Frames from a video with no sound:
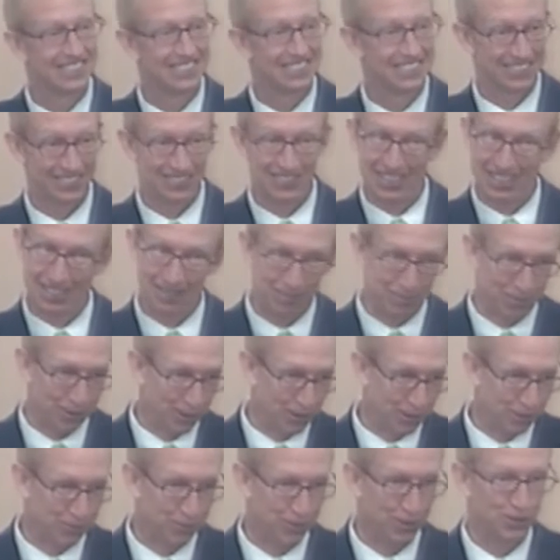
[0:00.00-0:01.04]
You get a
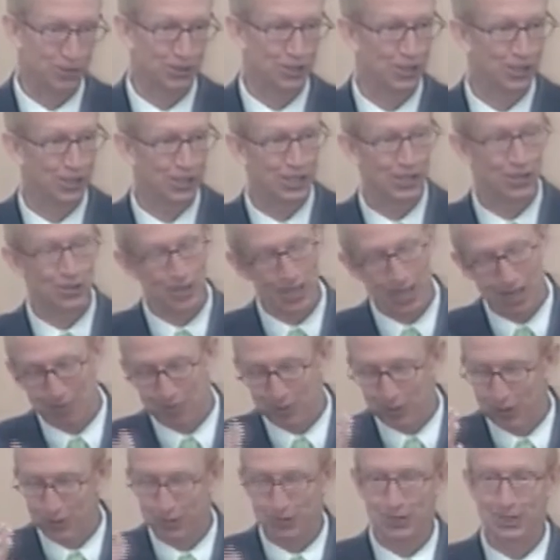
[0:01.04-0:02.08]
beautiful cookie, you get a
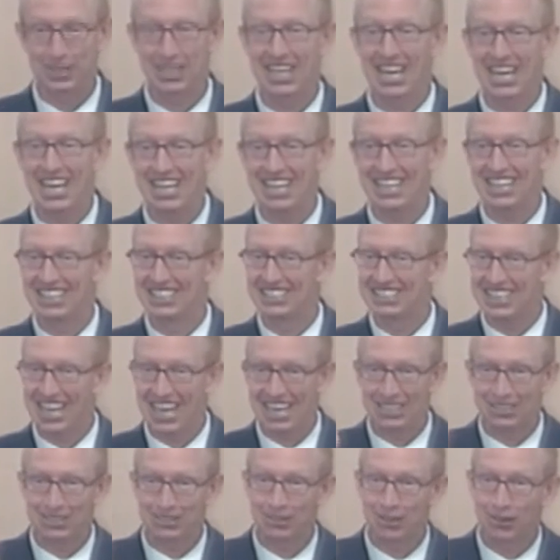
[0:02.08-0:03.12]
beautiful cake, it
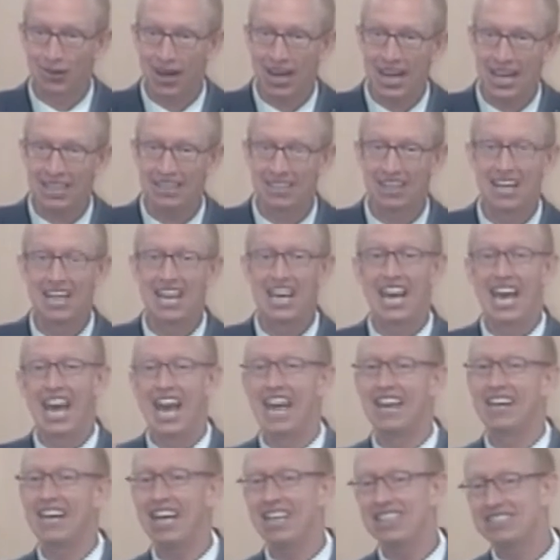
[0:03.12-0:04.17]
tastes great.
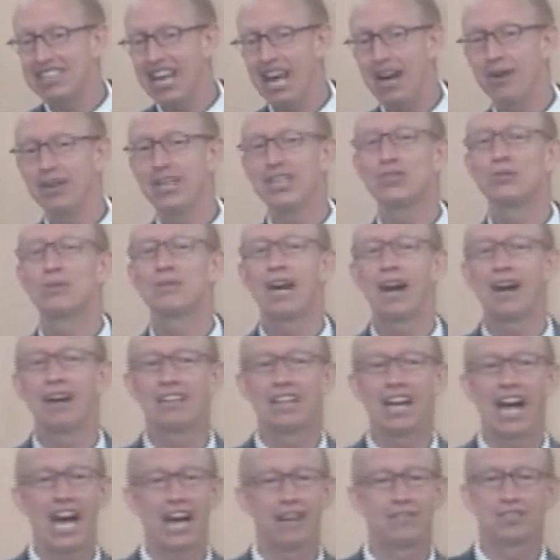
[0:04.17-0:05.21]
And that's how it is with our
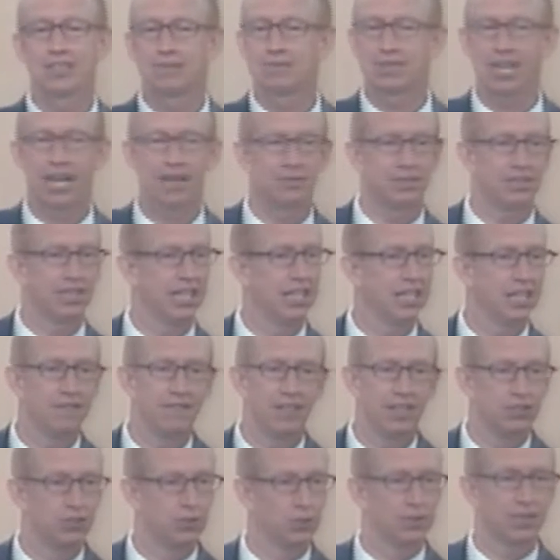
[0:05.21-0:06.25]
lives. Sometimes the
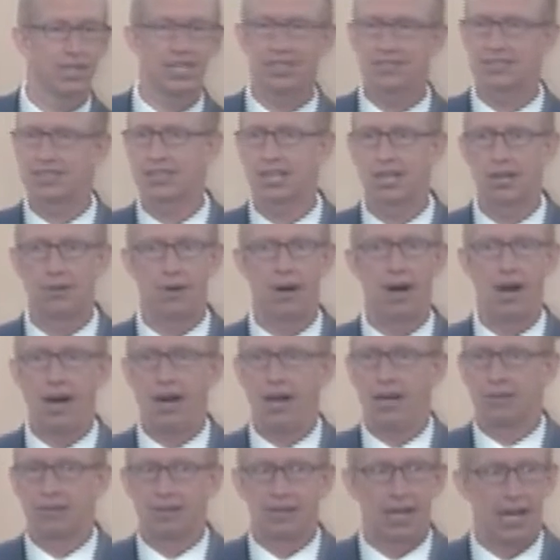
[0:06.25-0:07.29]
individual things that go
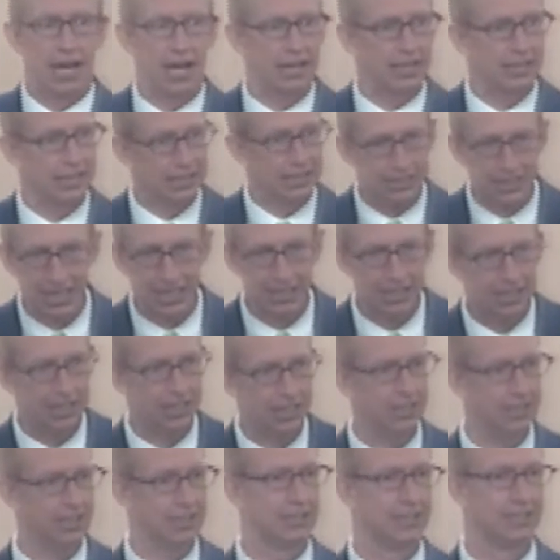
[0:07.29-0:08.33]
on are like, this ain't
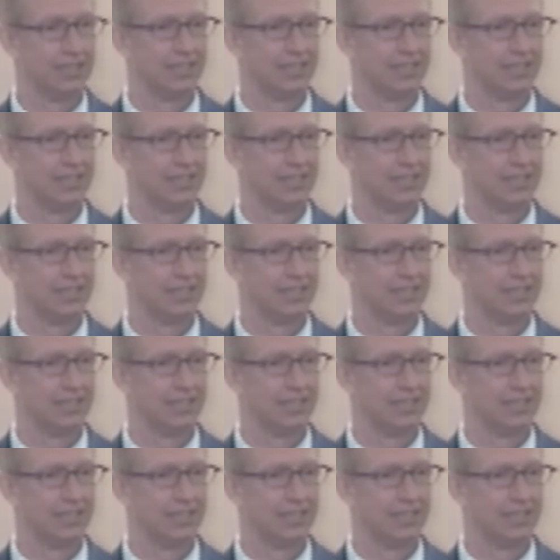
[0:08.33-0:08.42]
good.